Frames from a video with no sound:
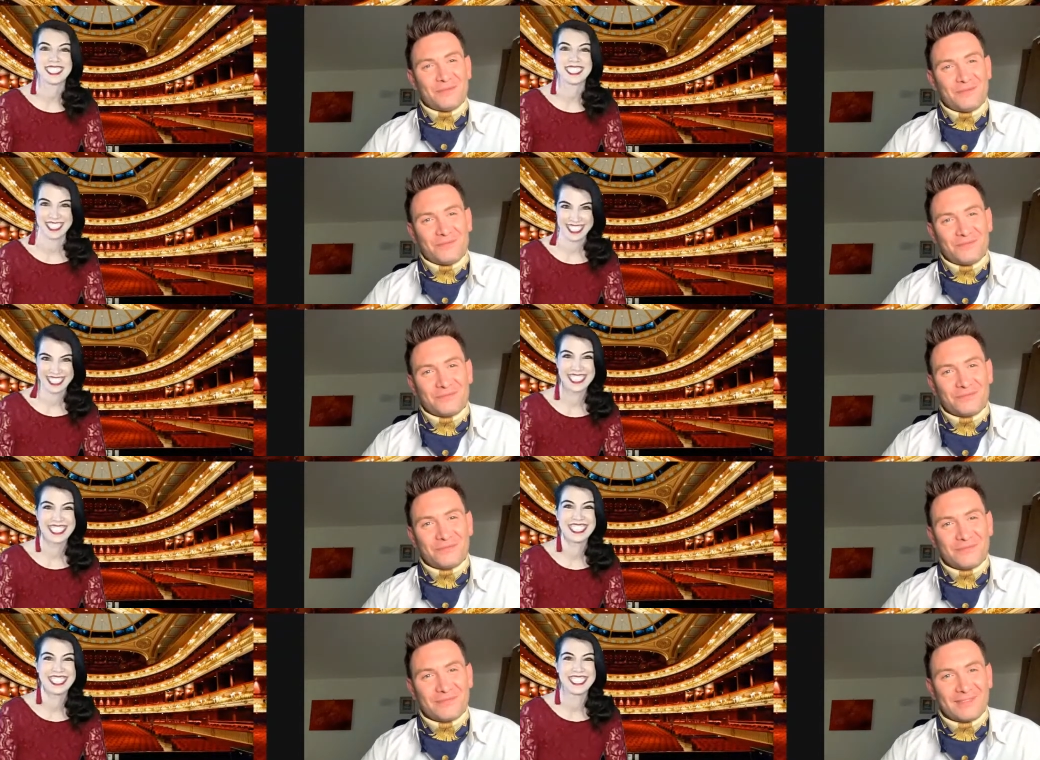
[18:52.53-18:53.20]

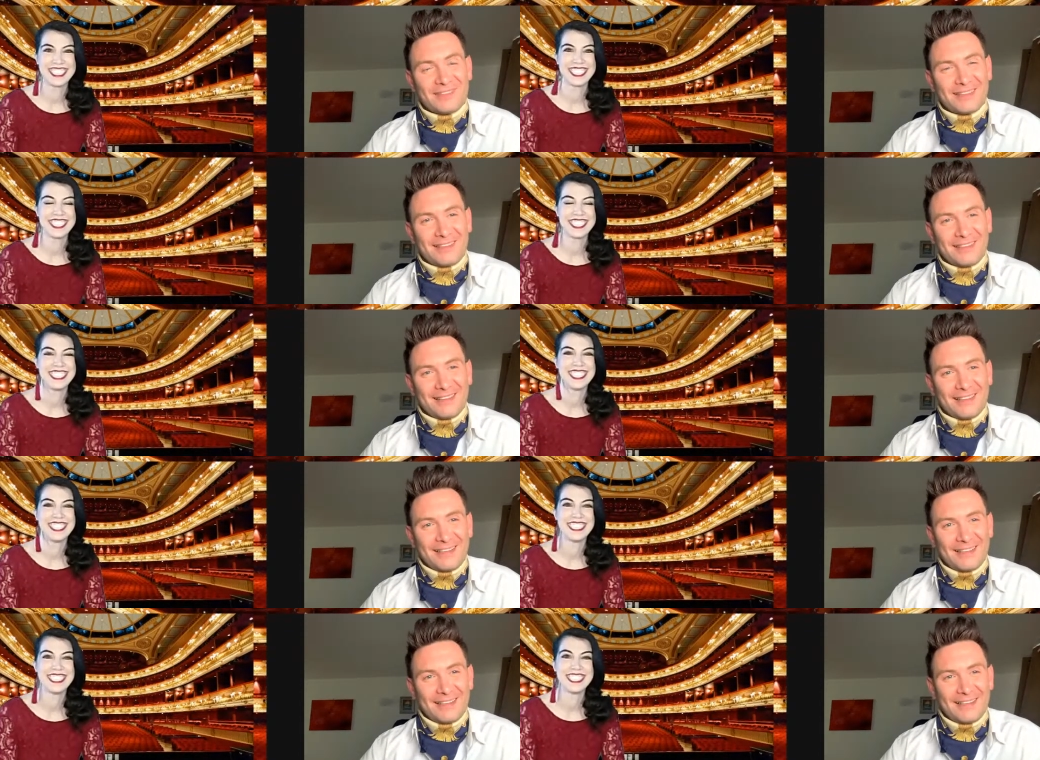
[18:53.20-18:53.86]

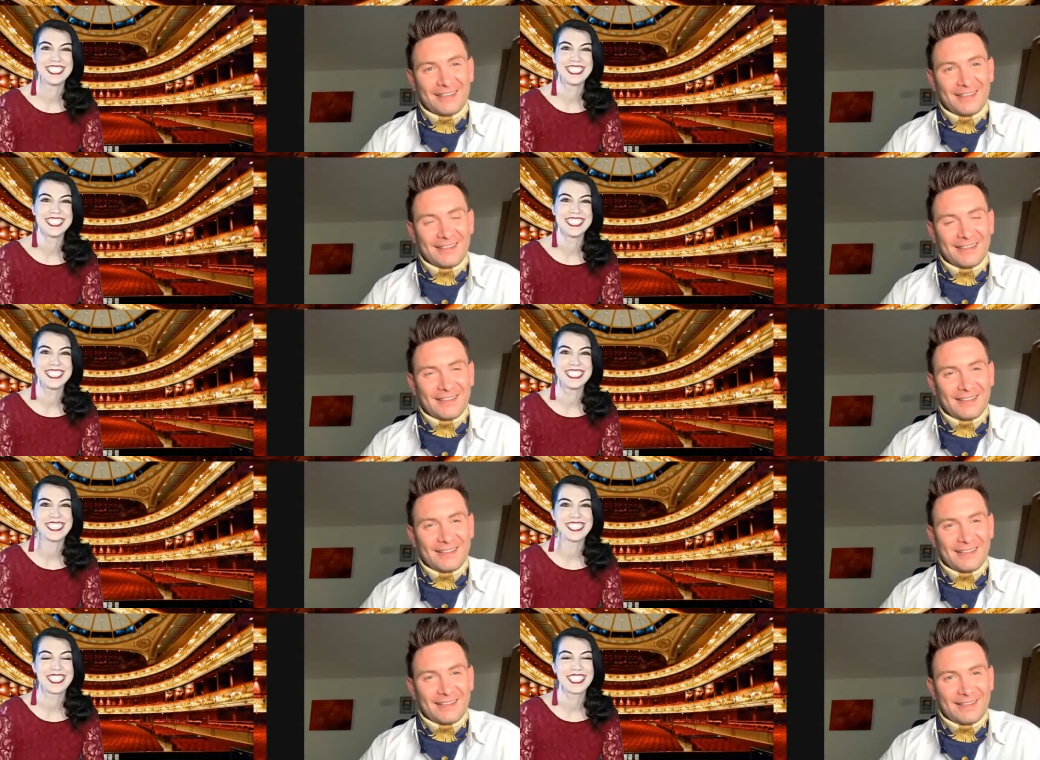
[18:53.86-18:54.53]

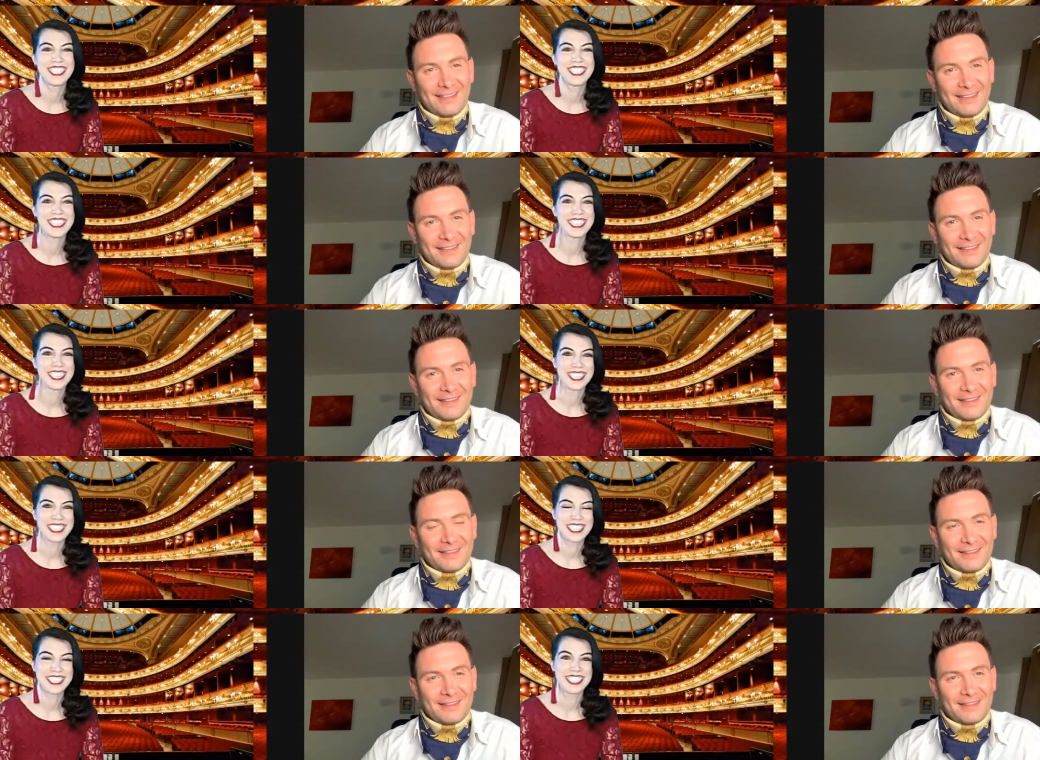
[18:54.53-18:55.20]

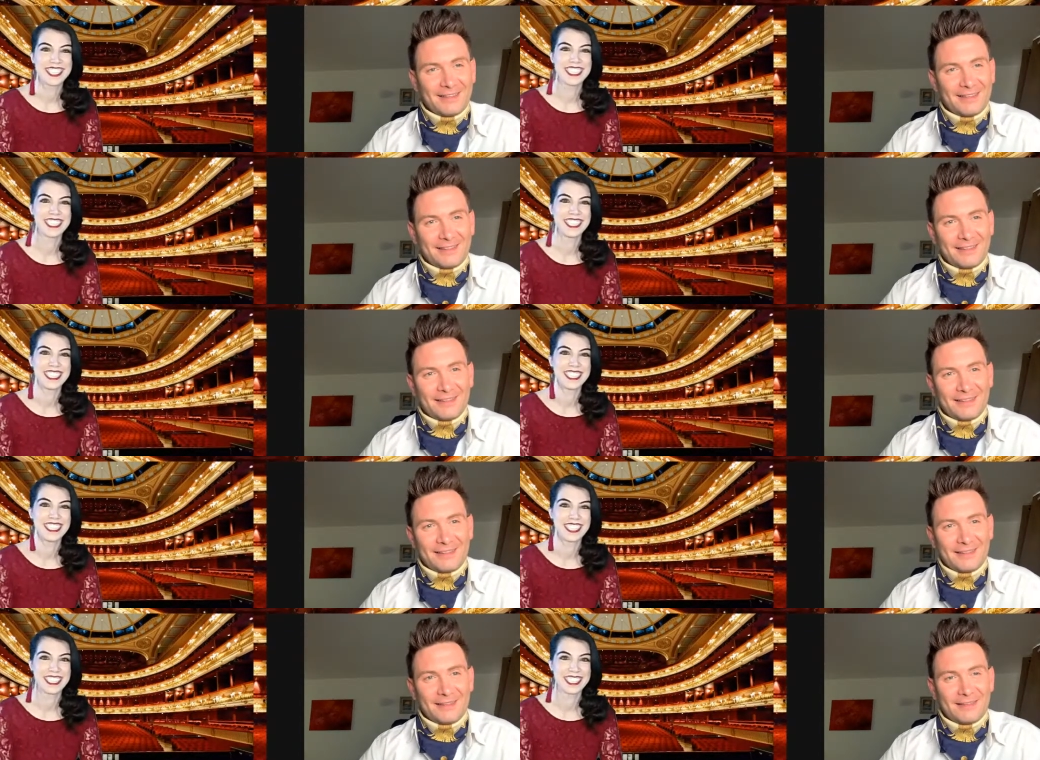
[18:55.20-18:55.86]

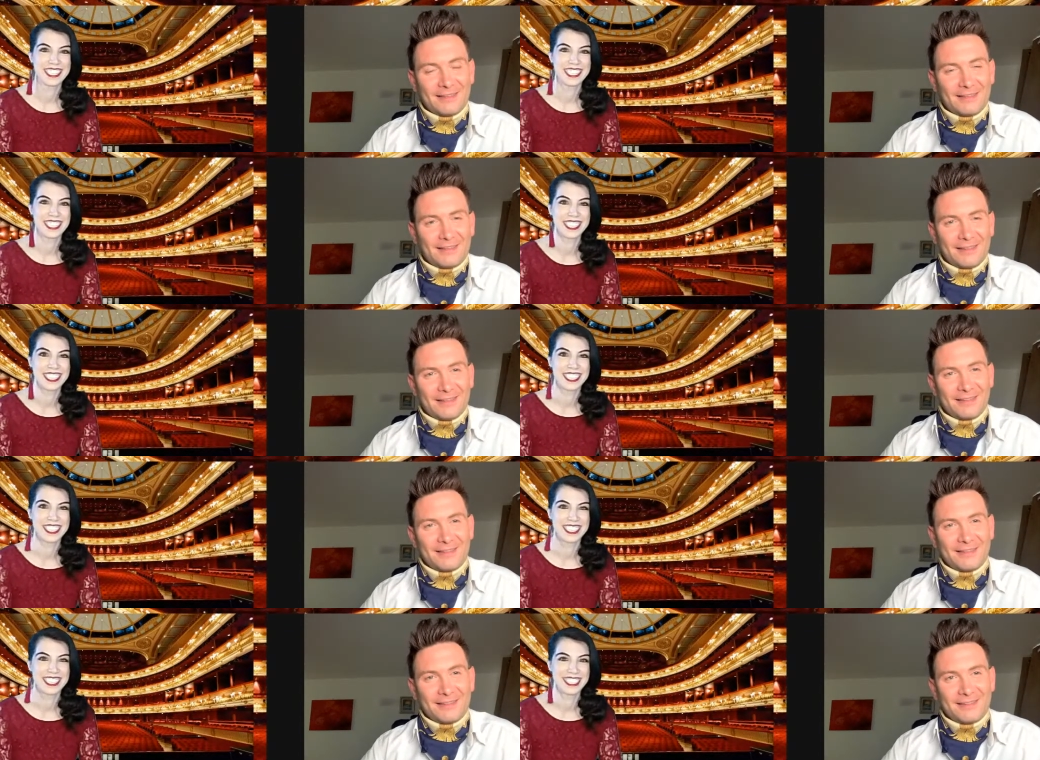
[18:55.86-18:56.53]

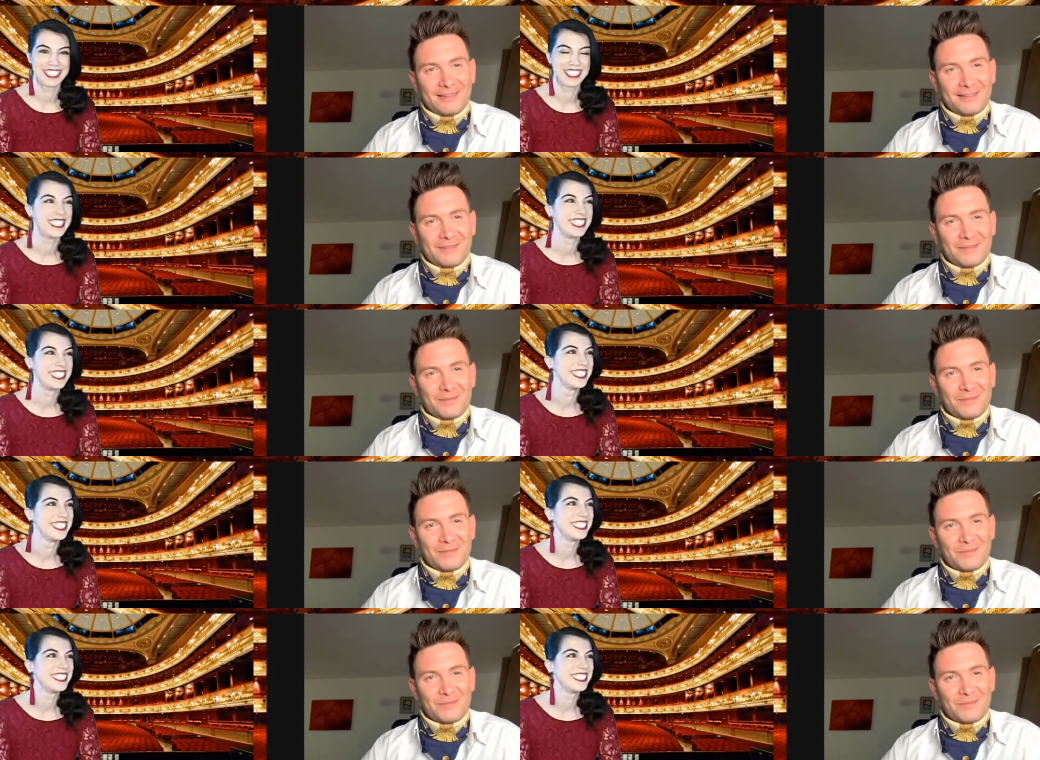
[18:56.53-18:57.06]
(silence)